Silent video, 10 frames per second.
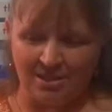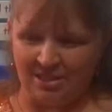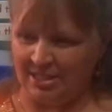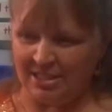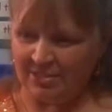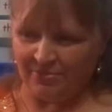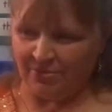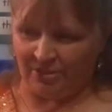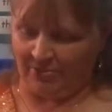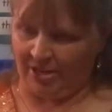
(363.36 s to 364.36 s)
it isn't
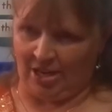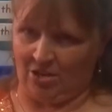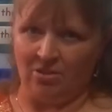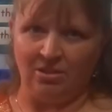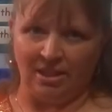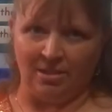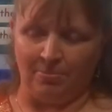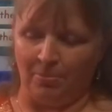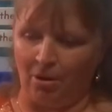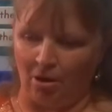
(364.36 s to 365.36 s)
full of air like a
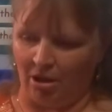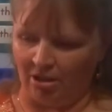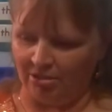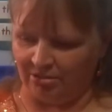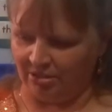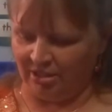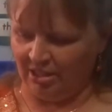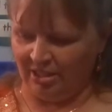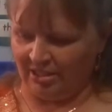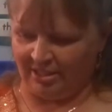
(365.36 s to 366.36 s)
ball or
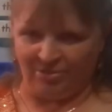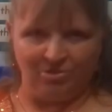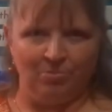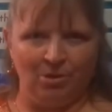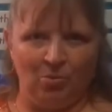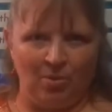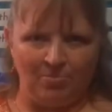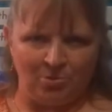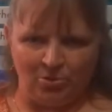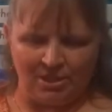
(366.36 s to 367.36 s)
like those blow-up
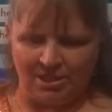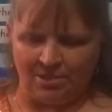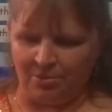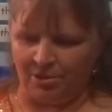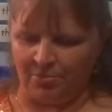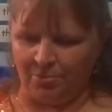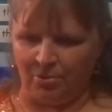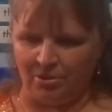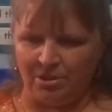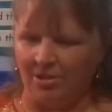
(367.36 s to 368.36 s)
toys that you put in the
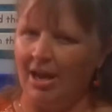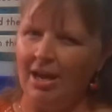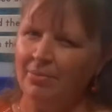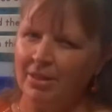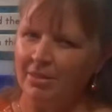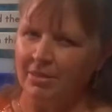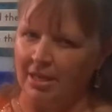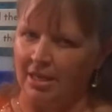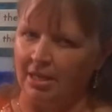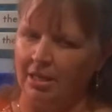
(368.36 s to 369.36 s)
pool. So I would
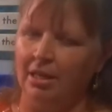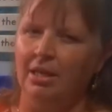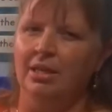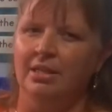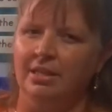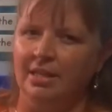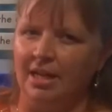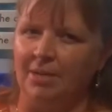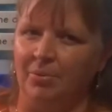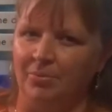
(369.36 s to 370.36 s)
think that an
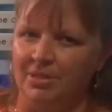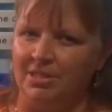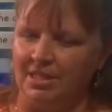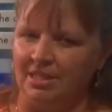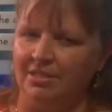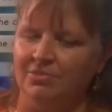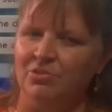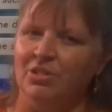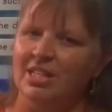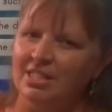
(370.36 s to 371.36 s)
apple would sink. So
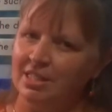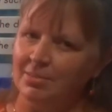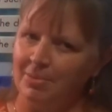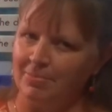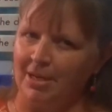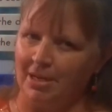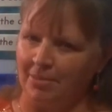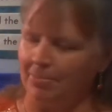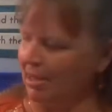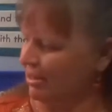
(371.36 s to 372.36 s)
that's going to be my
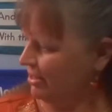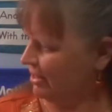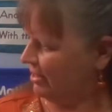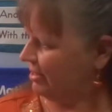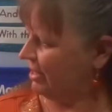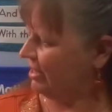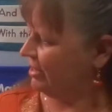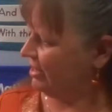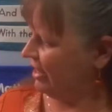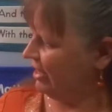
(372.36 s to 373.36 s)
hypothesis as a
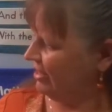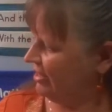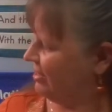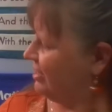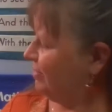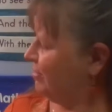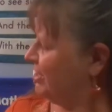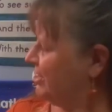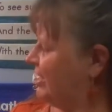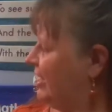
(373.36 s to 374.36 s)
scientist. I'm going
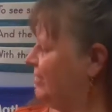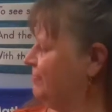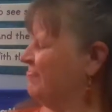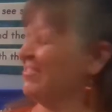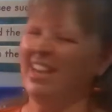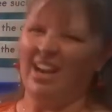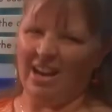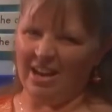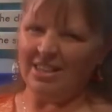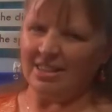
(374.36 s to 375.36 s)
to say,
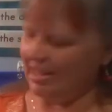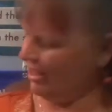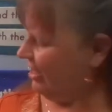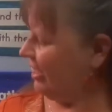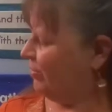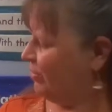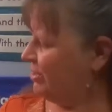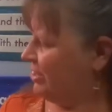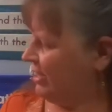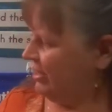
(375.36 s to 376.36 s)
I think it will
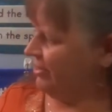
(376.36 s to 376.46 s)
sink.